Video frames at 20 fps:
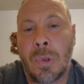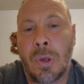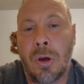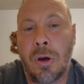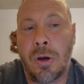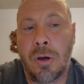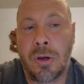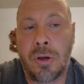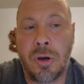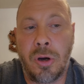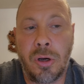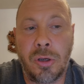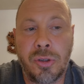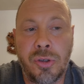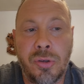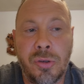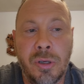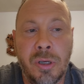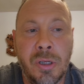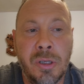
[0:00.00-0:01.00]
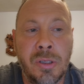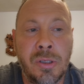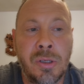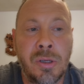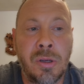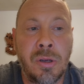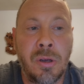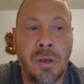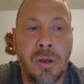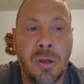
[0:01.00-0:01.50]
Our culture is
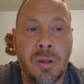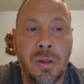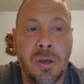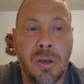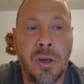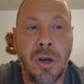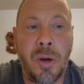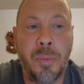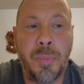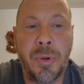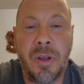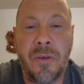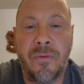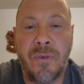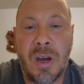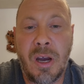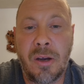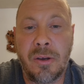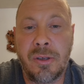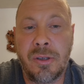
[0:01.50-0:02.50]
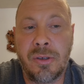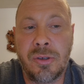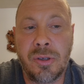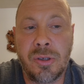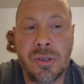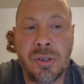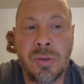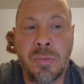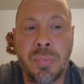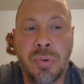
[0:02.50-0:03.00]
the company values
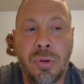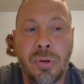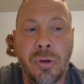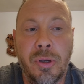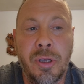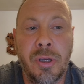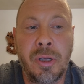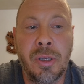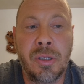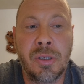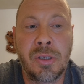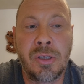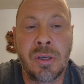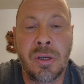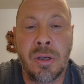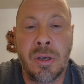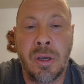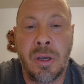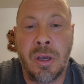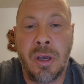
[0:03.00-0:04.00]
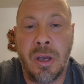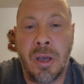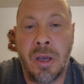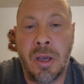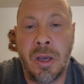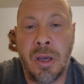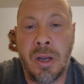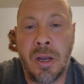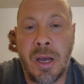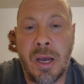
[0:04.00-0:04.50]
its employees
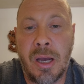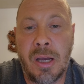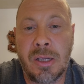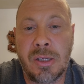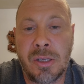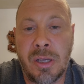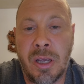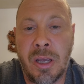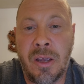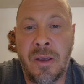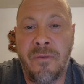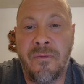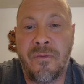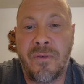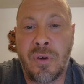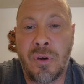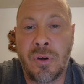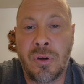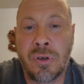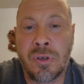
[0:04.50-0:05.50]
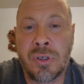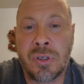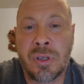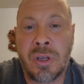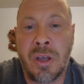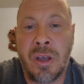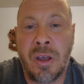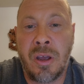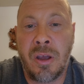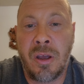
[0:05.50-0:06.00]
and has a first
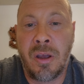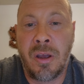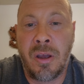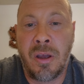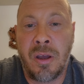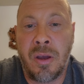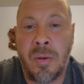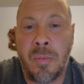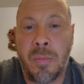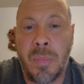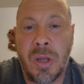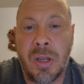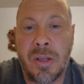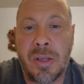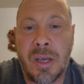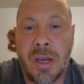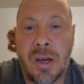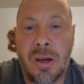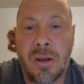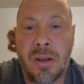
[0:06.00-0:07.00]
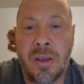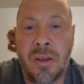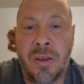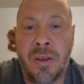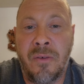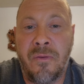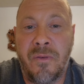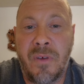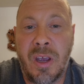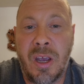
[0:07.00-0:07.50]
mentality,
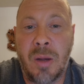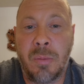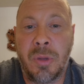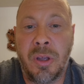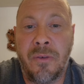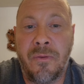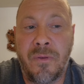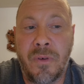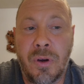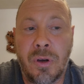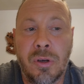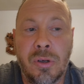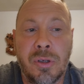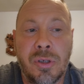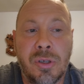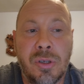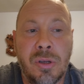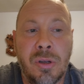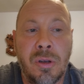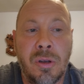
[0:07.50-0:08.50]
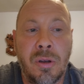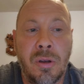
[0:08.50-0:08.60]
family first.